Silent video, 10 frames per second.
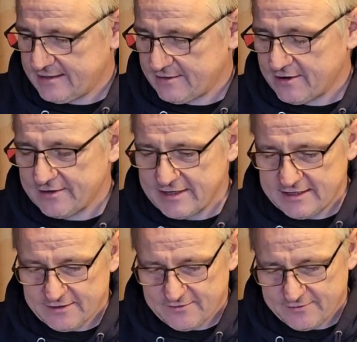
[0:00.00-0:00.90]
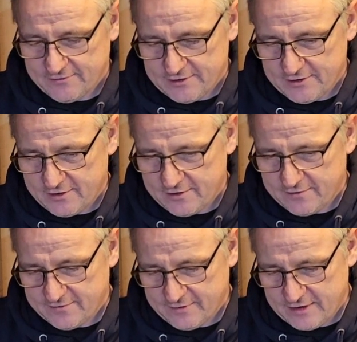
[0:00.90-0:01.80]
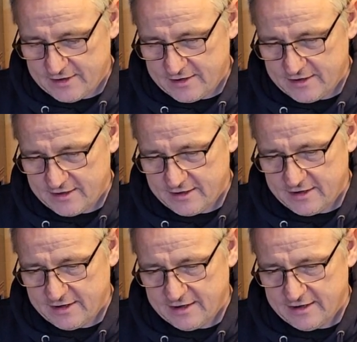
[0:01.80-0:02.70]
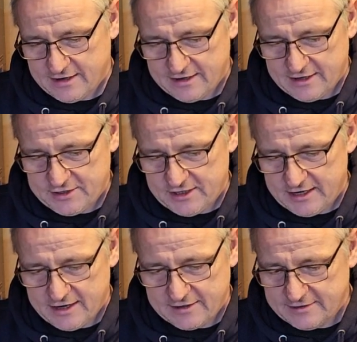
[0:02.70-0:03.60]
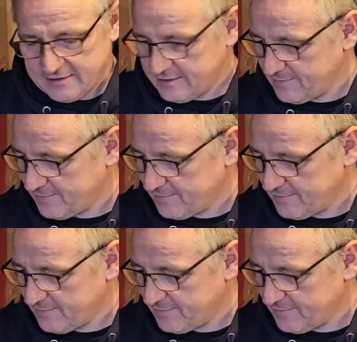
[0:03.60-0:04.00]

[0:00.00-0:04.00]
So I got these off the front of Kitchen Garden.